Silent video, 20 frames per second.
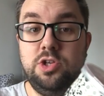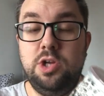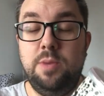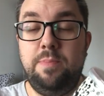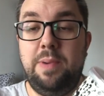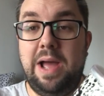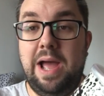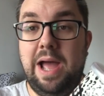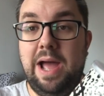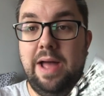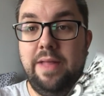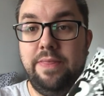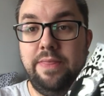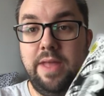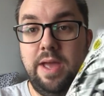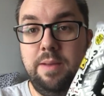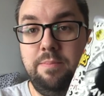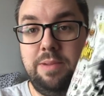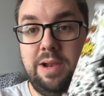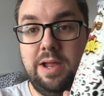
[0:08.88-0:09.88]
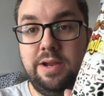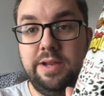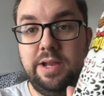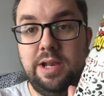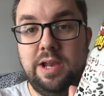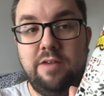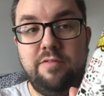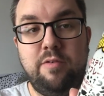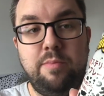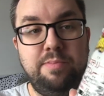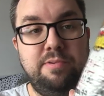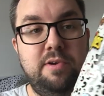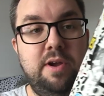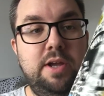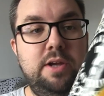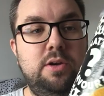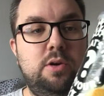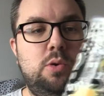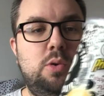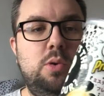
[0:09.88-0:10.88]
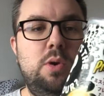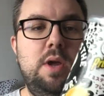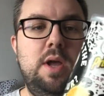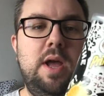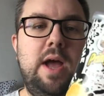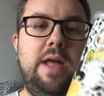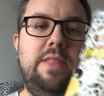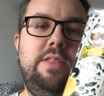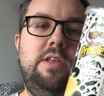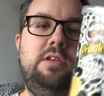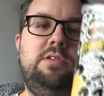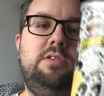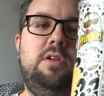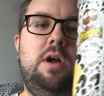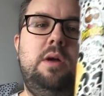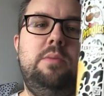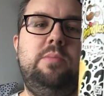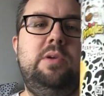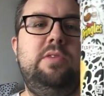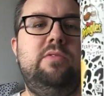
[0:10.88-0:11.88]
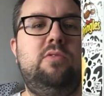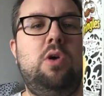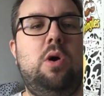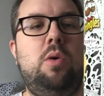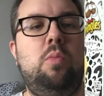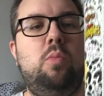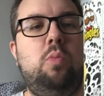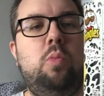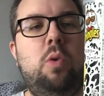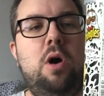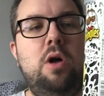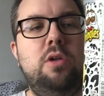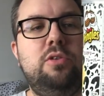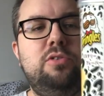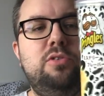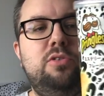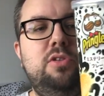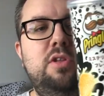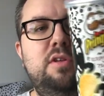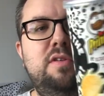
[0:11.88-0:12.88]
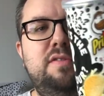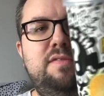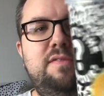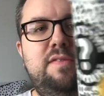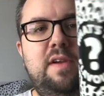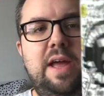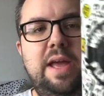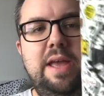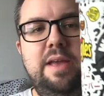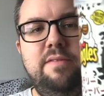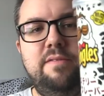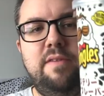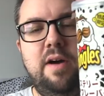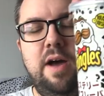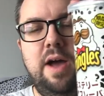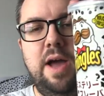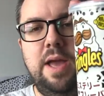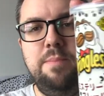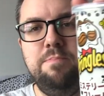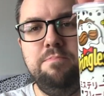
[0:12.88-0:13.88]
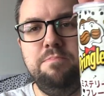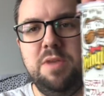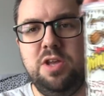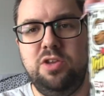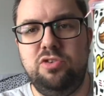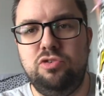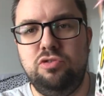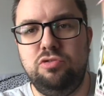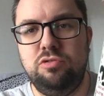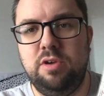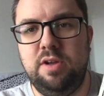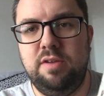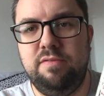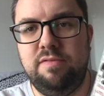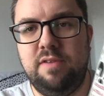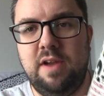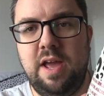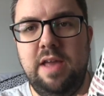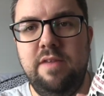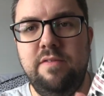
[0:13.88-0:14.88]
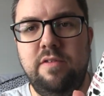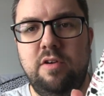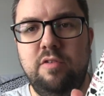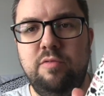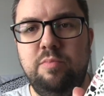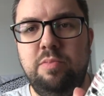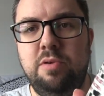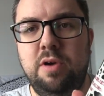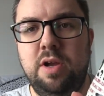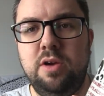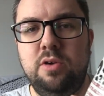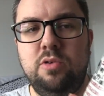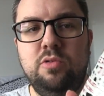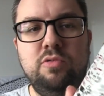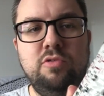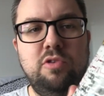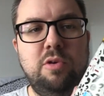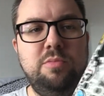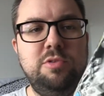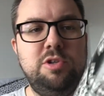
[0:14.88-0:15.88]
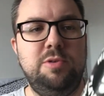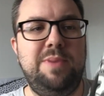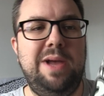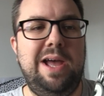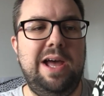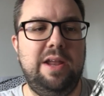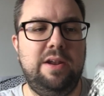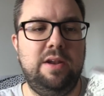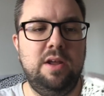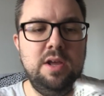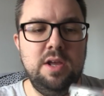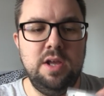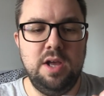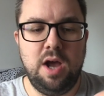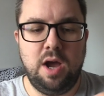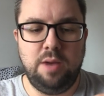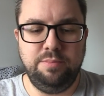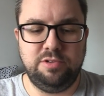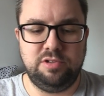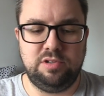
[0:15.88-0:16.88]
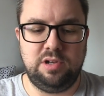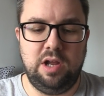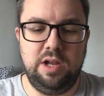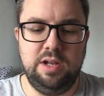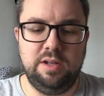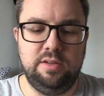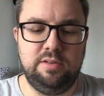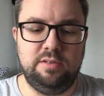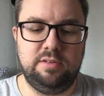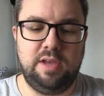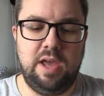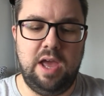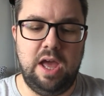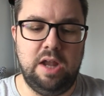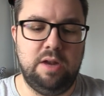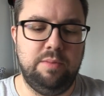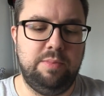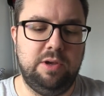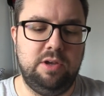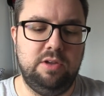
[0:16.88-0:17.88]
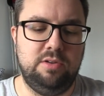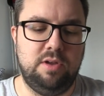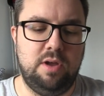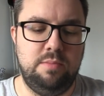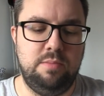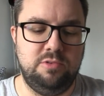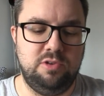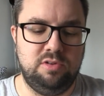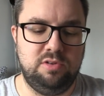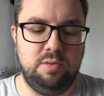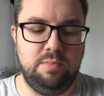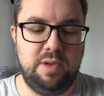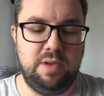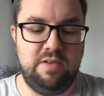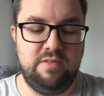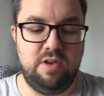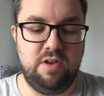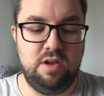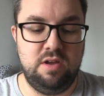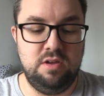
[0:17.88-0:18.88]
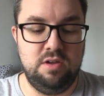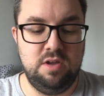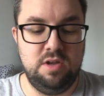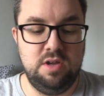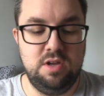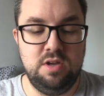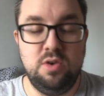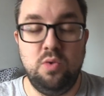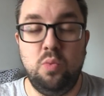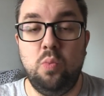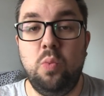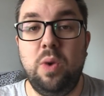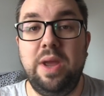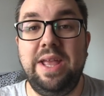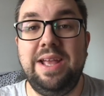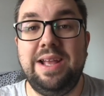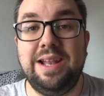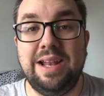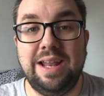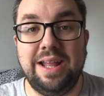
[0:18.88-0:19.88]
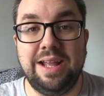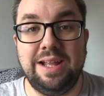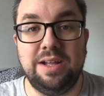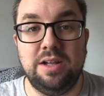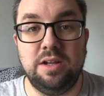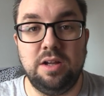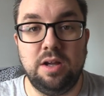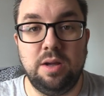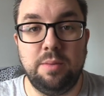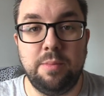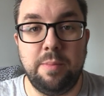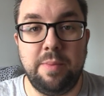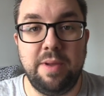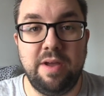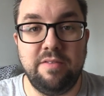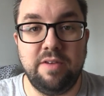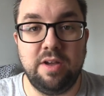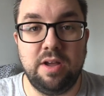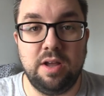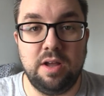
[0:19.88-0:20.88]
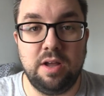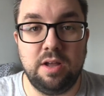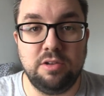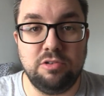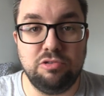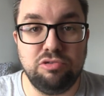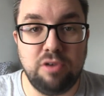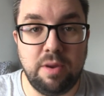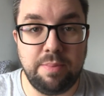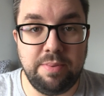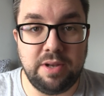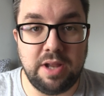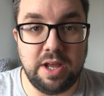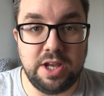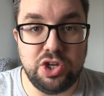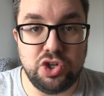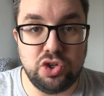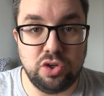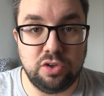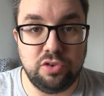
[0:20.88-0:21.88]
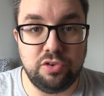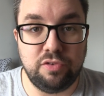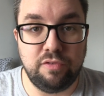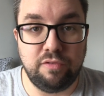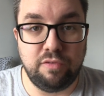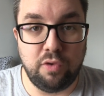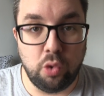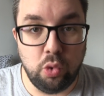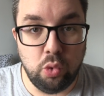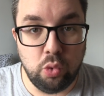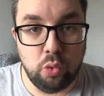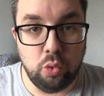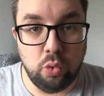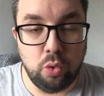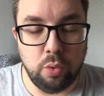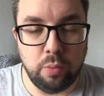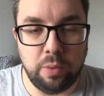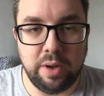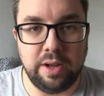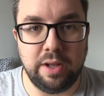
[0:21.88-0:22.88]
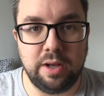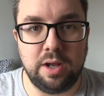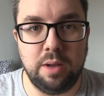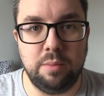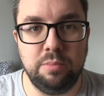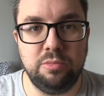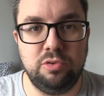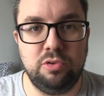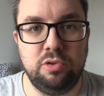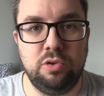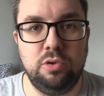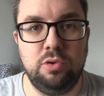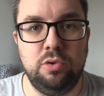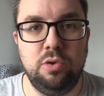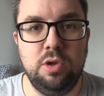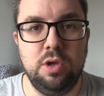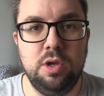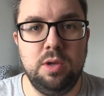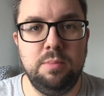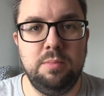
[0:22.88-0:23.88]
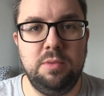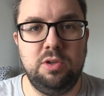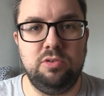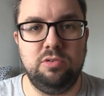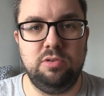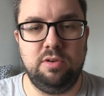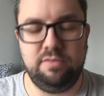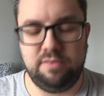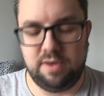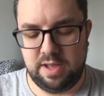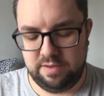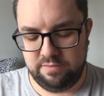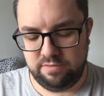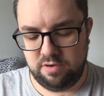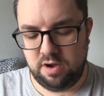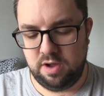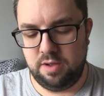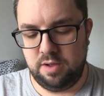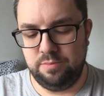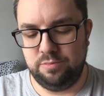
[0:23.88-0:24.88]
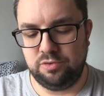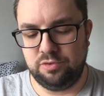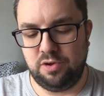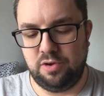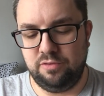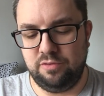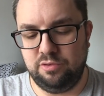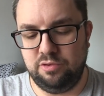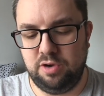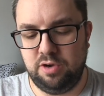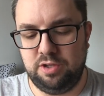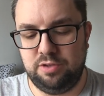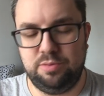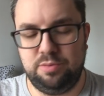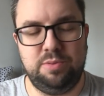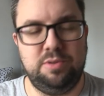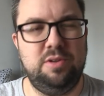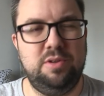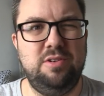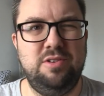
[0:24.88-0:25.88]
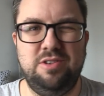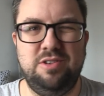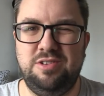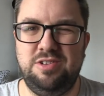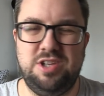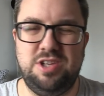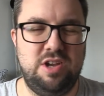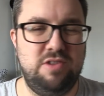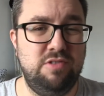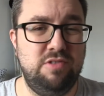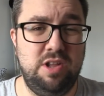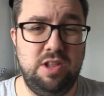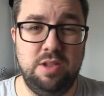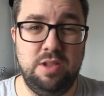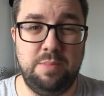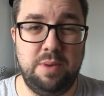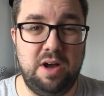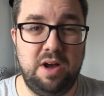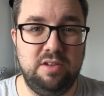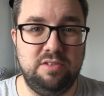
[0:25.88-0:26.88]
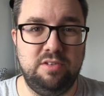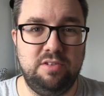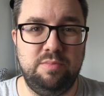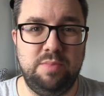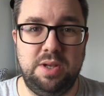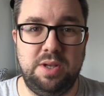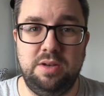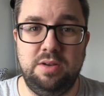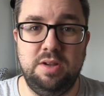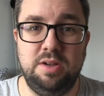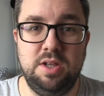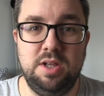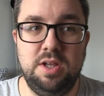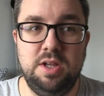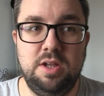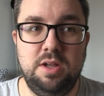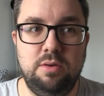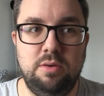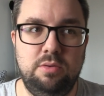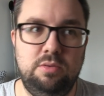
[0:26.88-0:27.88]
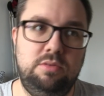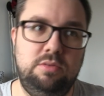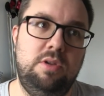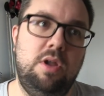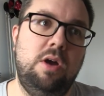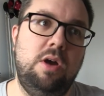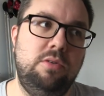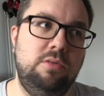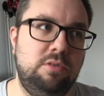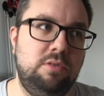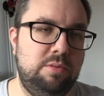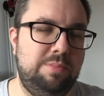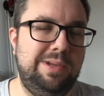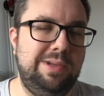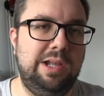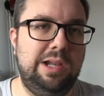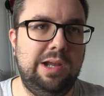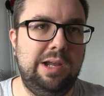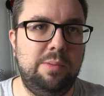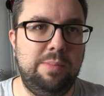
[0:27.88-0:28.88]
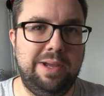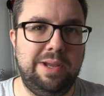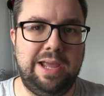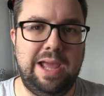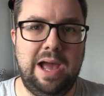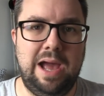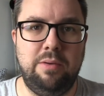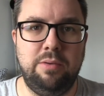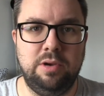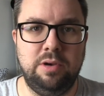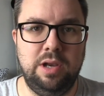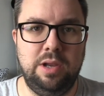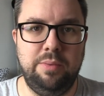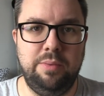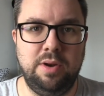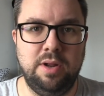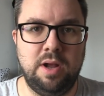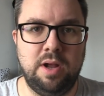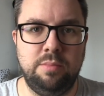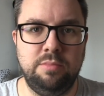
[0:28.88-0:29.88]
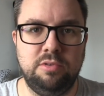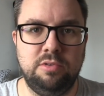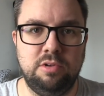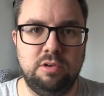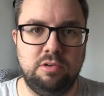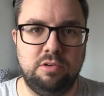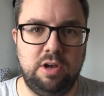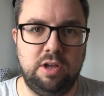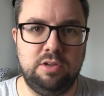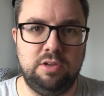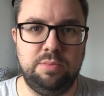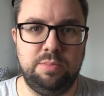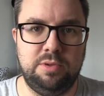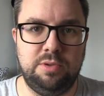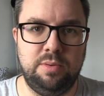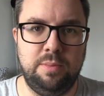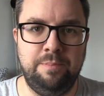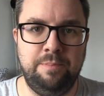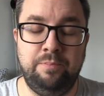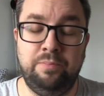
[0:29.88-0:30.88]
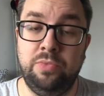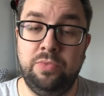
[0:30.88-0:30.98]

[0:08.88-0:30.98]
Japan, they bloody love a Pringle. And this time we've got What's the Flavour? A mystery flavour of Pringle from Japan. I'm slightly scared because I'm just a bit of a weakling. I'm a bit of a trepidatious fool when it comes to mystery flavour items of crisps. And just generally in the past I've been known to be a little bit cowardly when it comes to crisps.